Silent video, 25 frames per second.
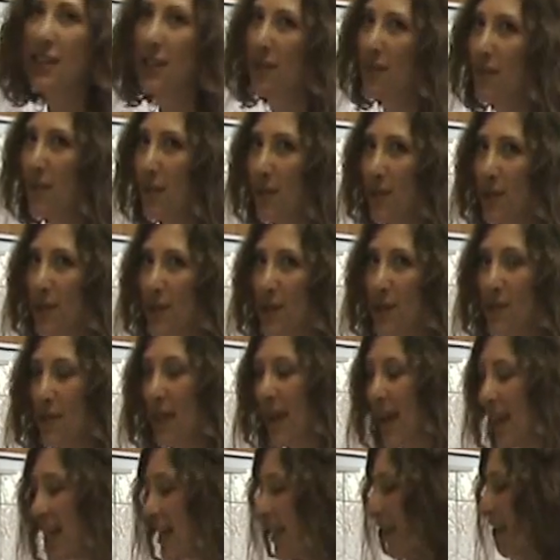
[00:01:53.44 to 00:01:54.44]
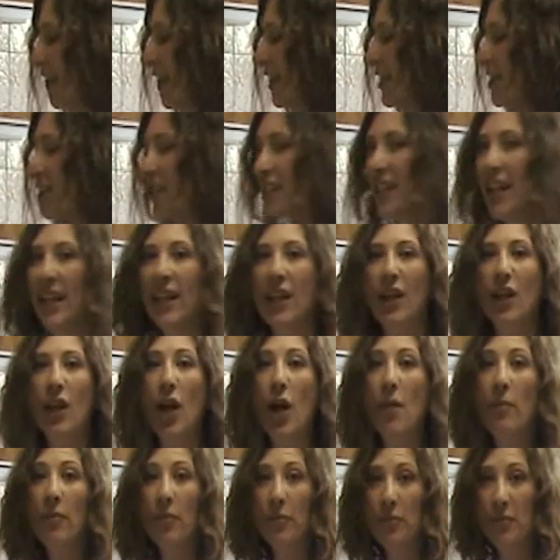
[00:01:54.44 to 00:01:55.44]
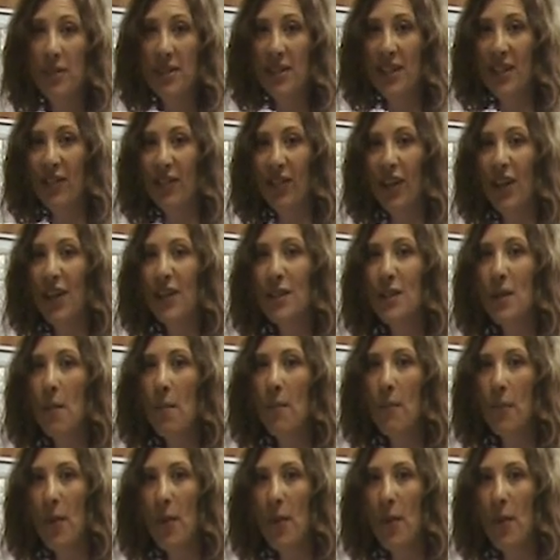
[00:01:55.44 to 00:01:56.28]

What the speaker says: simple to make. Just take a cup of Brazil nuts,